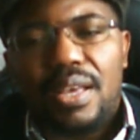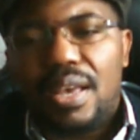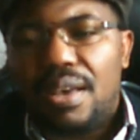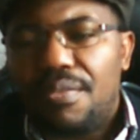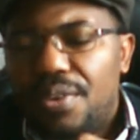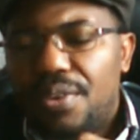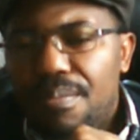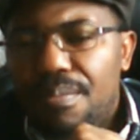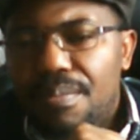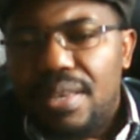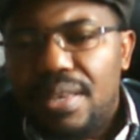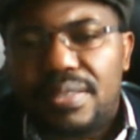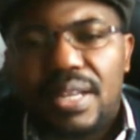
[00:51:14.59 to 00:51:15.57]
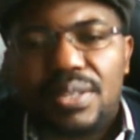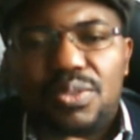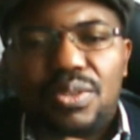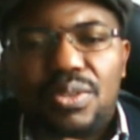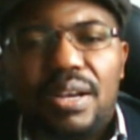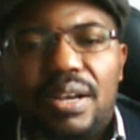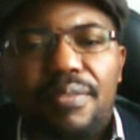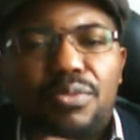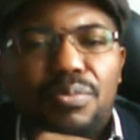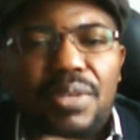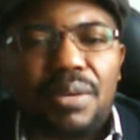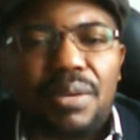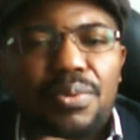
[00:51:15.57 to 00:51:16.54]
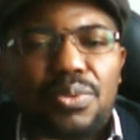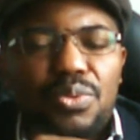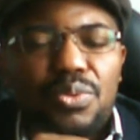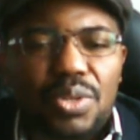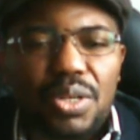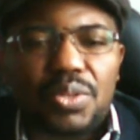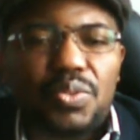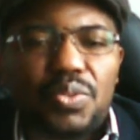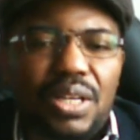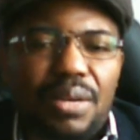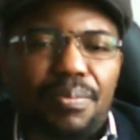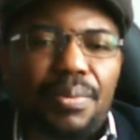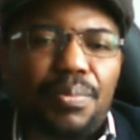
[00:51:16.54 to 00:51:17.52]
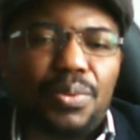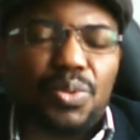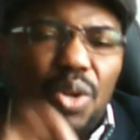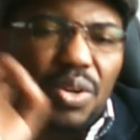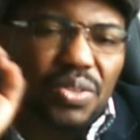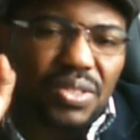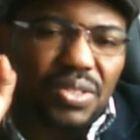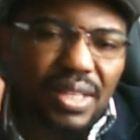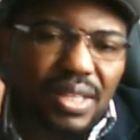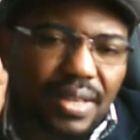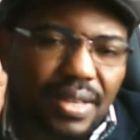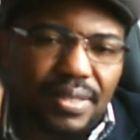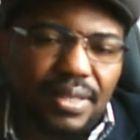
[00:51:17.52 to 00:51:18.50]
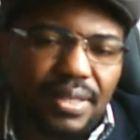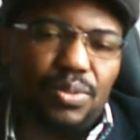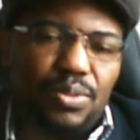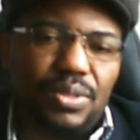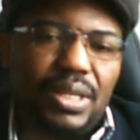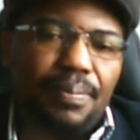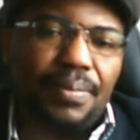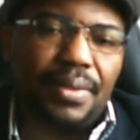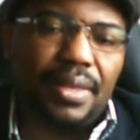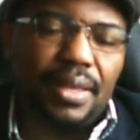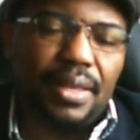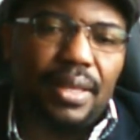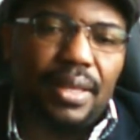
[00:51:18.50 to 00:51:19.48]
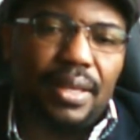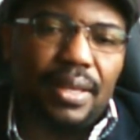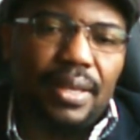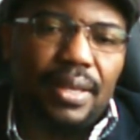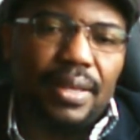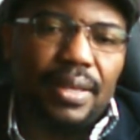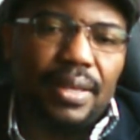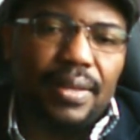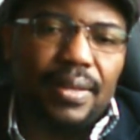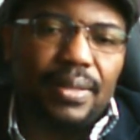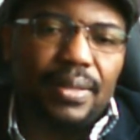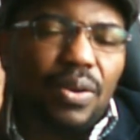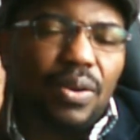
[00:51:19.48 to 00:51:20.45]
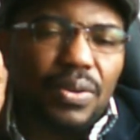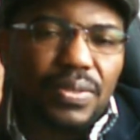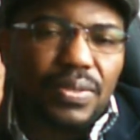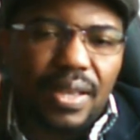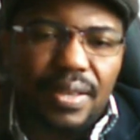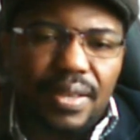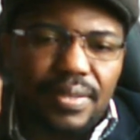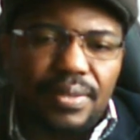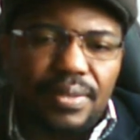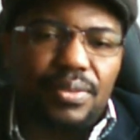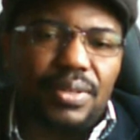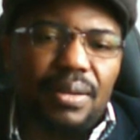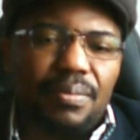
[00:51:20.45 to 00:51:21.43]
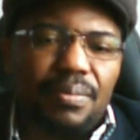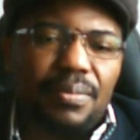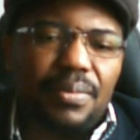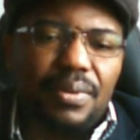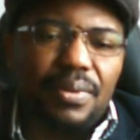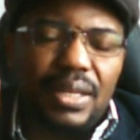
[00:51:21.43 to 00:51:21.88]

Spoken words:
every means that you have to be able to talk to your people, talk sense into them. Talk sense into them.